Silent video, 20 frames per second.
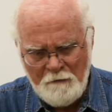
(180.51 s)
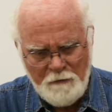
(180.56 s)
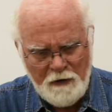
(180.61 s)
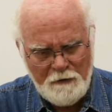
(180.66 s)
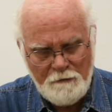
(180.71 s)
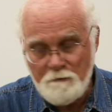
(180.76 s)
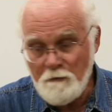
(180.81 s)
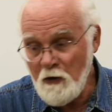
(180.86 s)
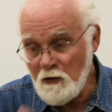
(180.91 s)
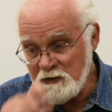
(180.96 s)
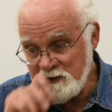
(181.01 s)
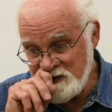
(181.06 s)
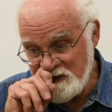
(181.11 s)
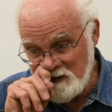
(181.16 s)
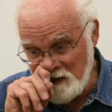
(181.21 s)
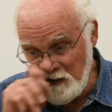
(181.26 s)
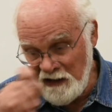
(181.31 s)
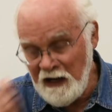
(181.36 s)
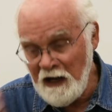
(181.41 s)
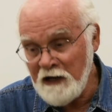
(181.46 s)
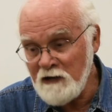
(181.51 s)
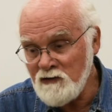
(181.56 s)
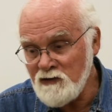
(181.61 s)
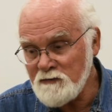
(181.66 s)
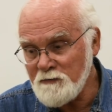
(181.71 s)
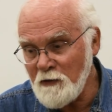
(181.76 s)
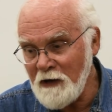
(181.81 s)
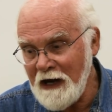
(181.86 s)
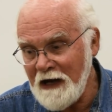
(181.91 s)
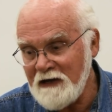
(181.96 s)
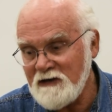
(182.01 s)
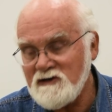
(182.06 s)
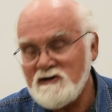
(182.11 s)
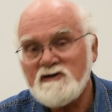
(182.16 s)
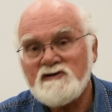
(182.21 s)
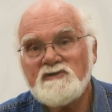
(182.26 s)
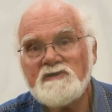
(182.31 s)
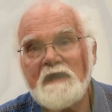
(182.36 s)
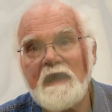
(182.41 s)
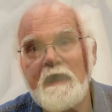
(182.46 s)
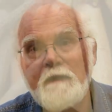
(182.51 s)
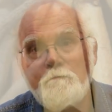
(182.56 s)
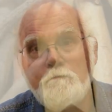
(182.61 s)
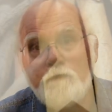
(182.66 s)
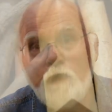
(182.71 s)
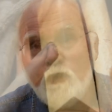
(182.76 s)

But mostly I use branches and